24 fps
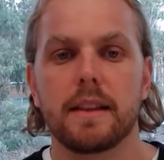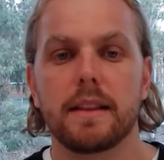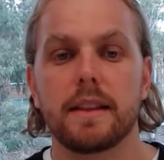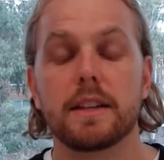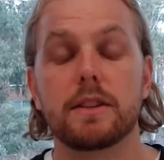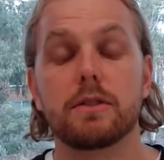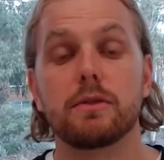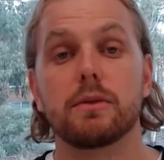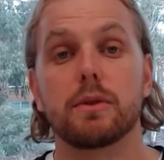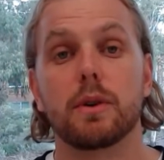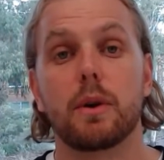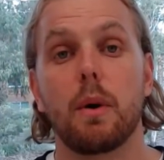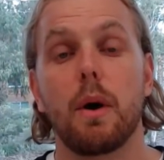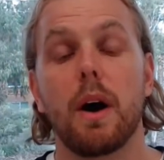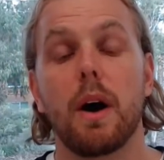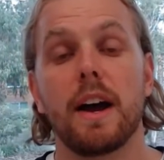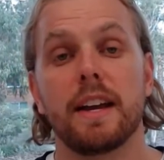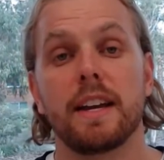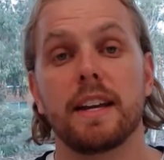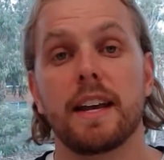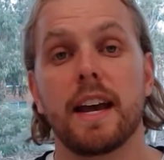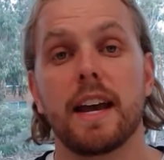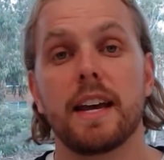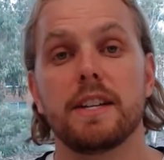This will
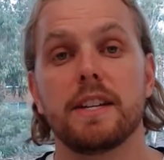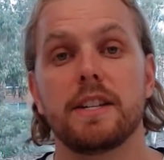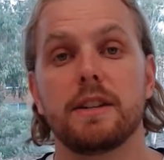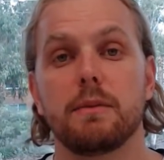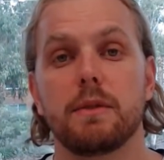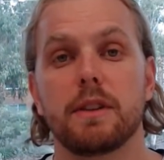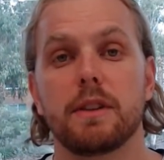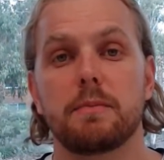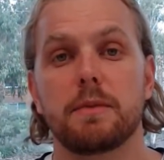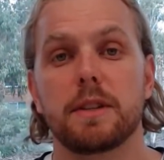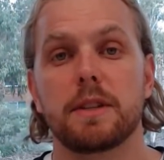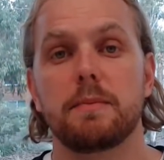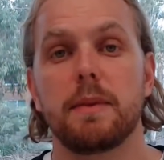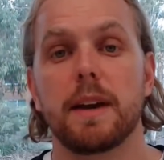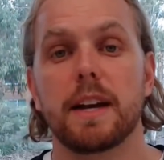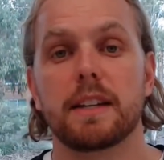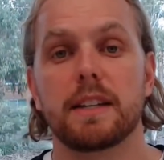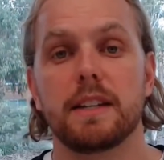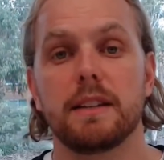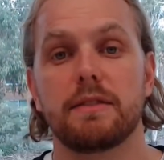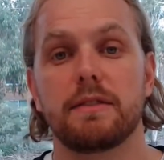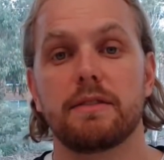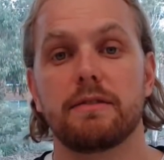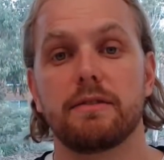require engaging with
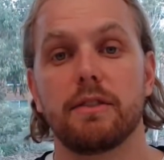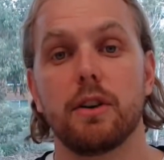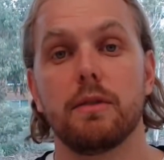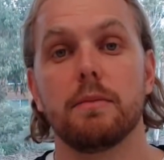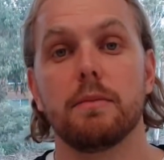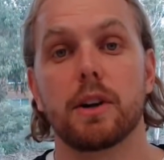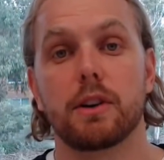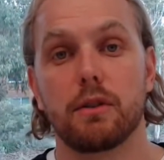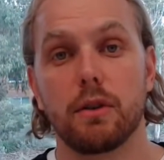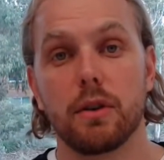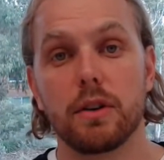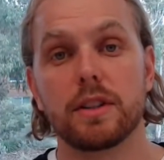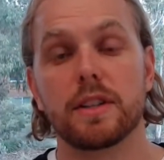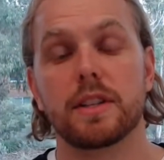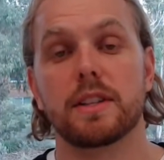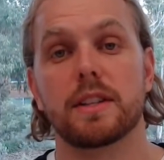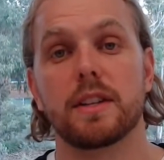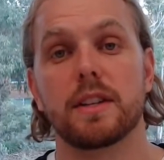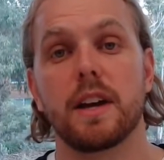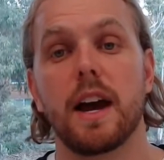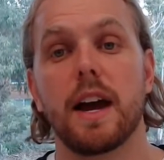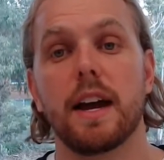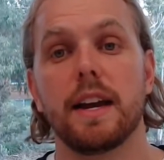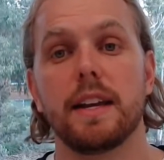perspectives from across
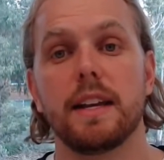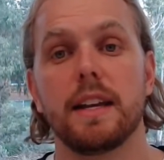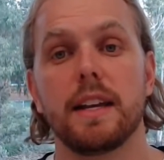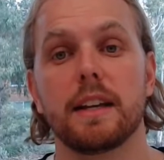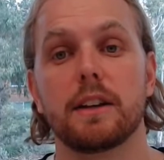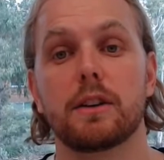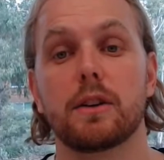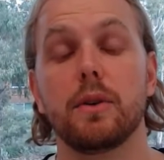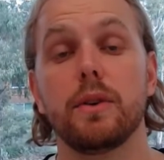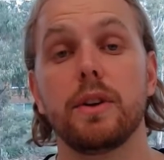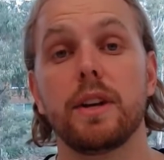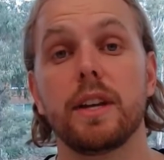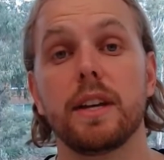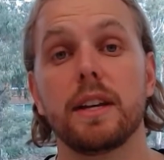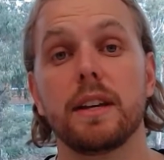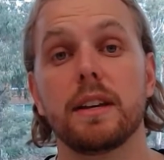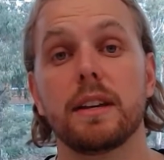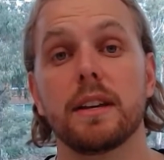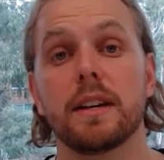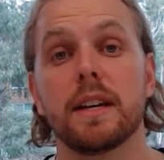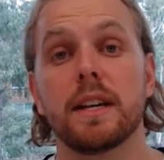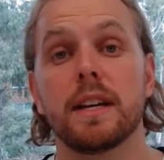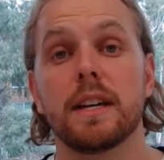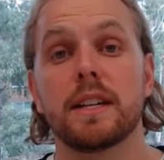society,
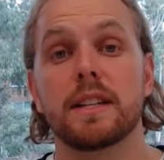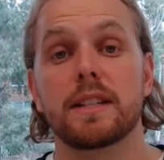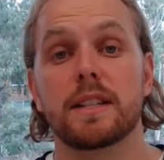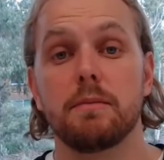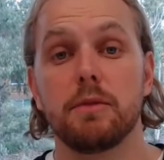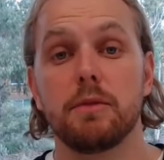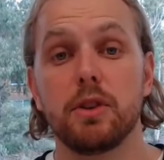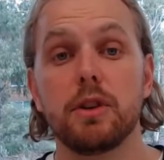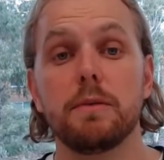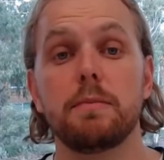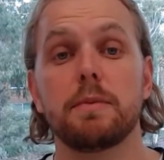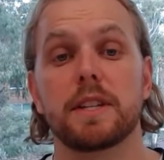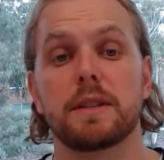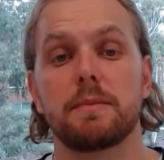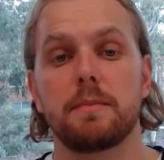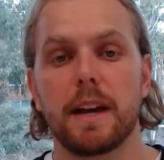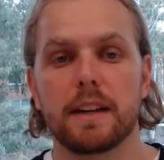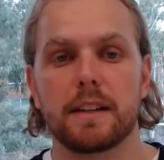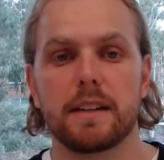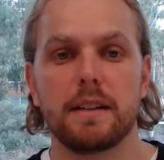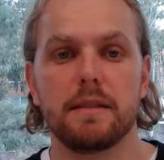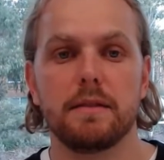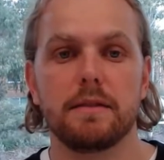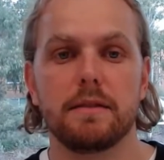including some new
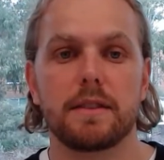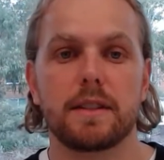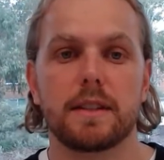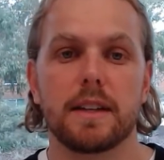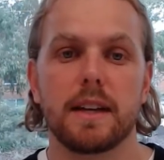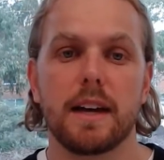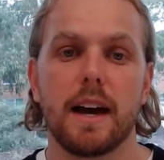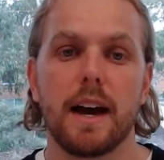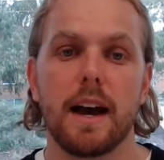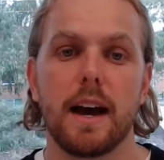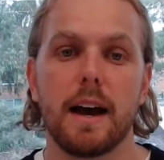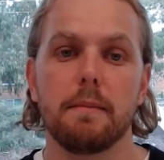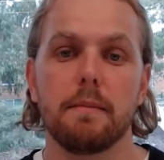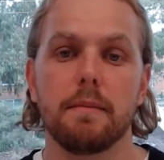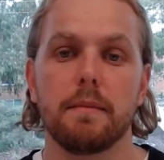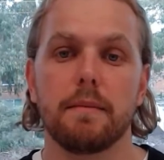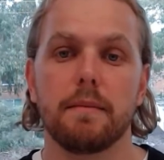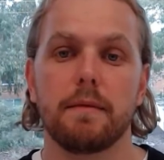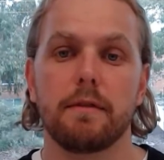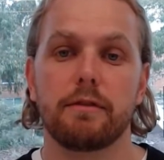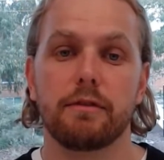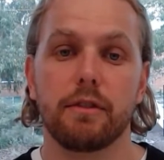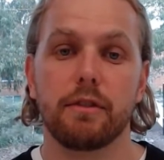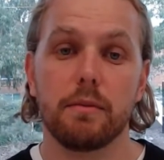perspectives
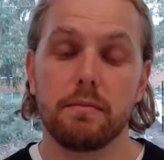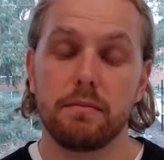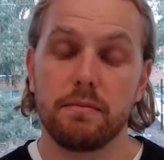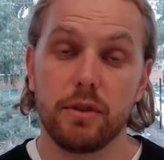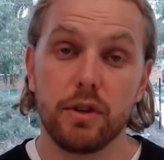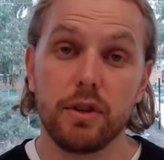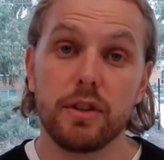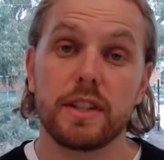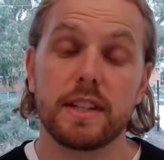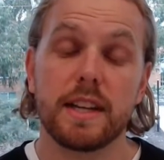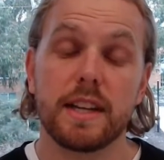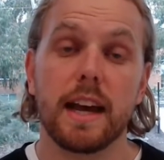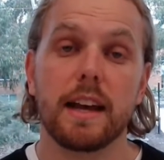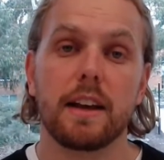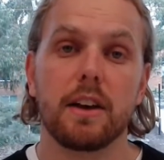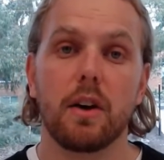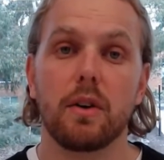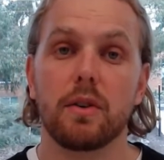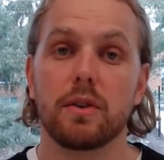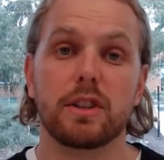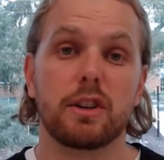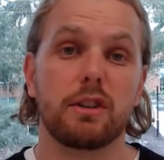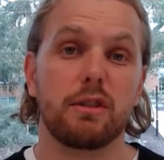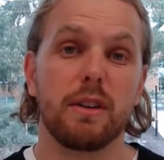from new
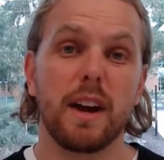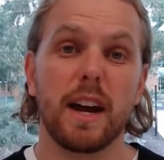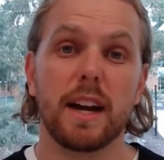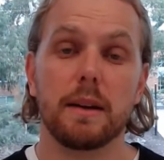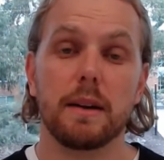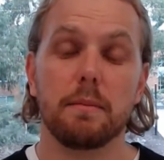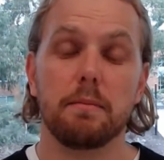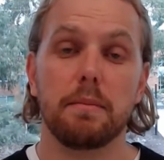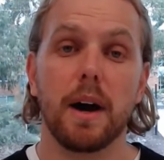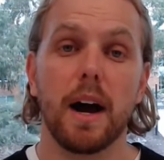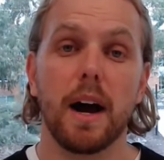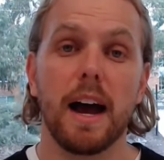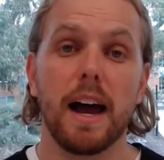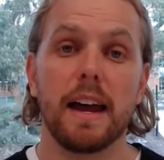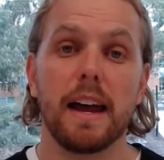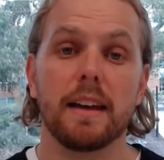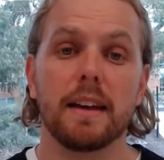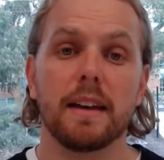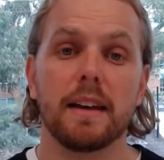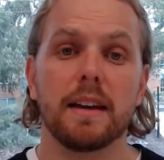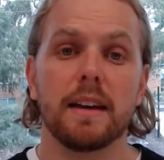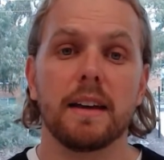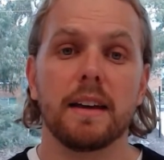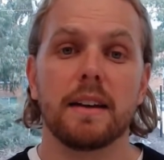stakeholders created by
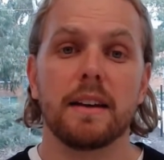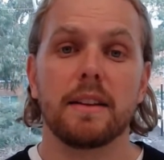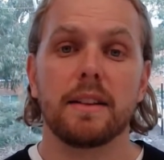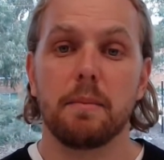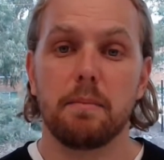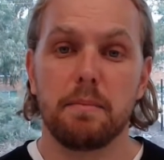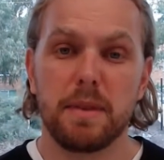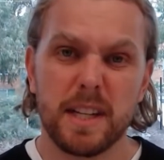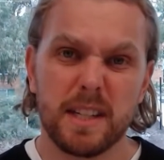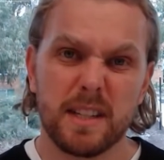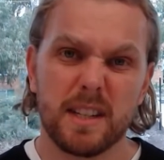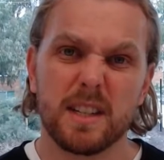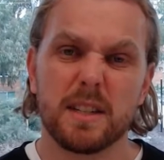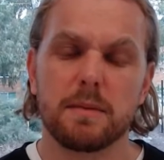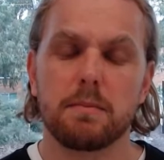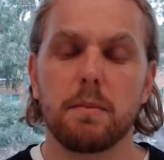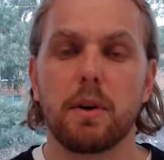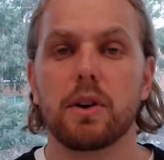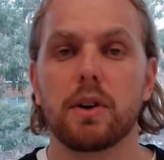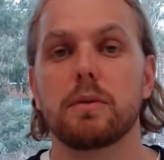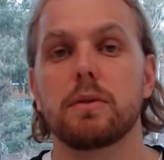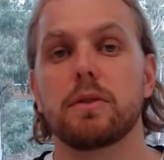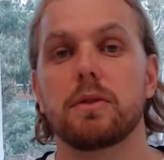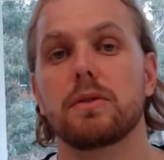the business
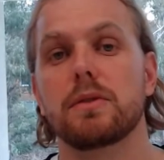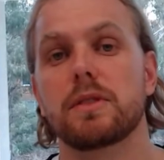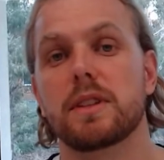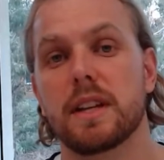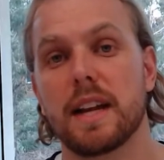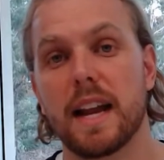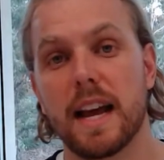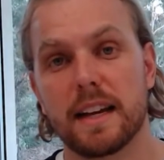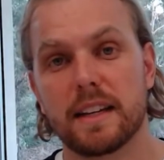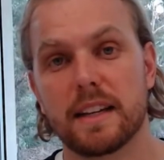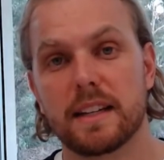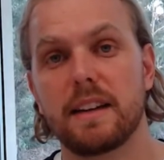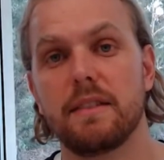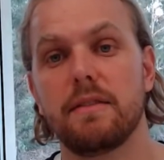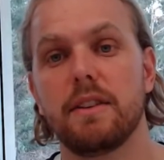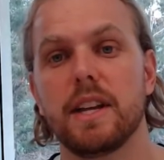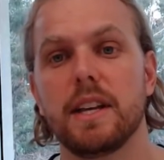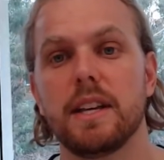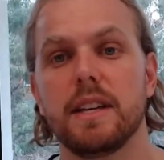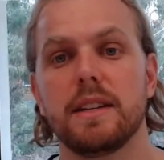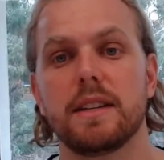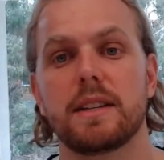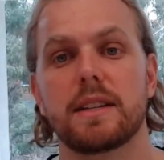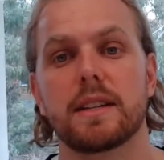models and
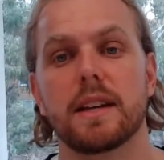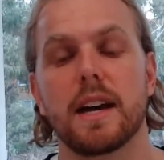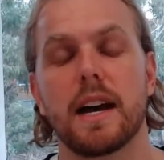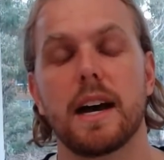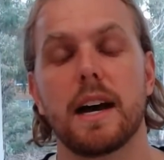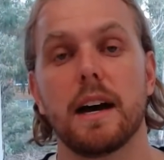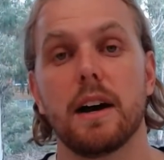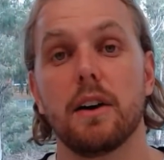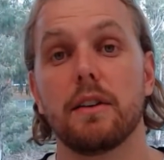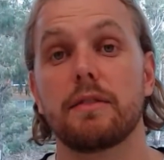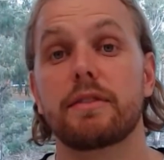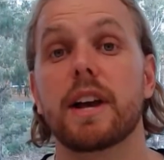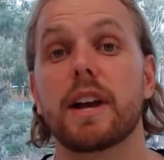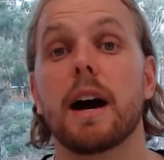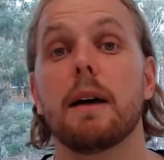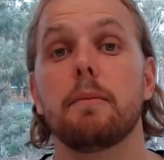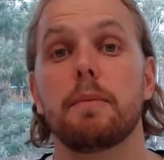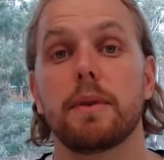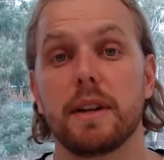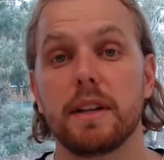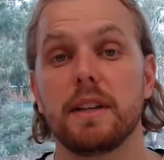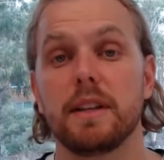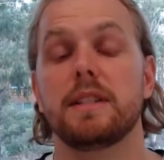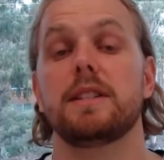activities of
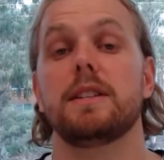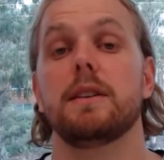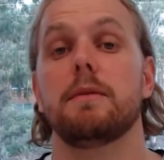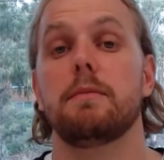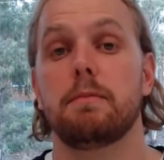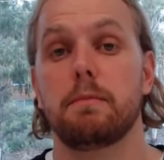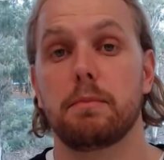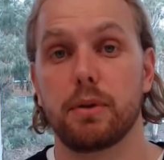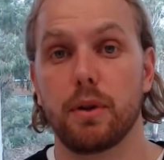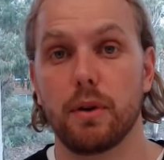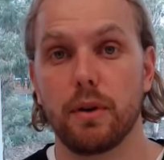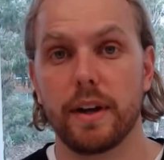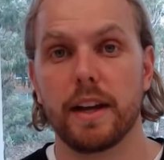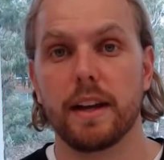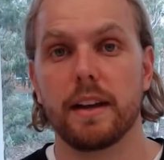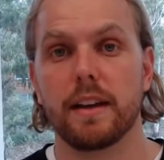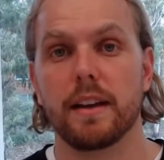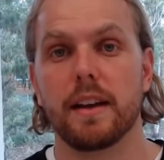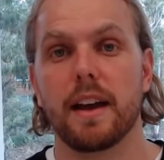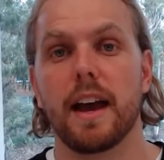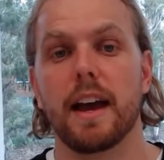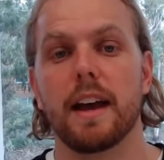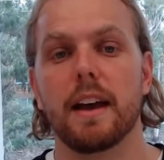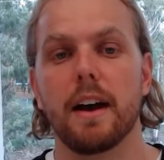companies
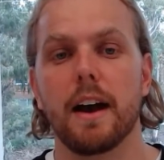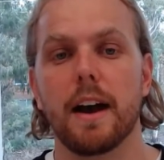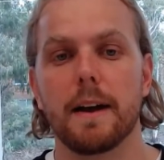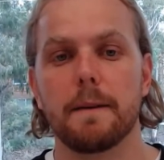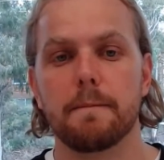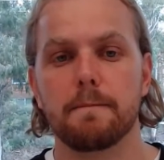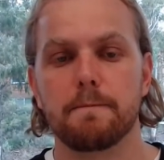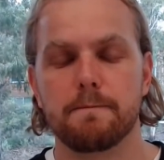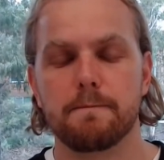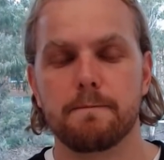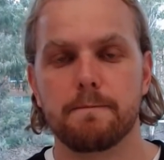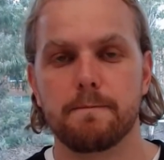deploying AI.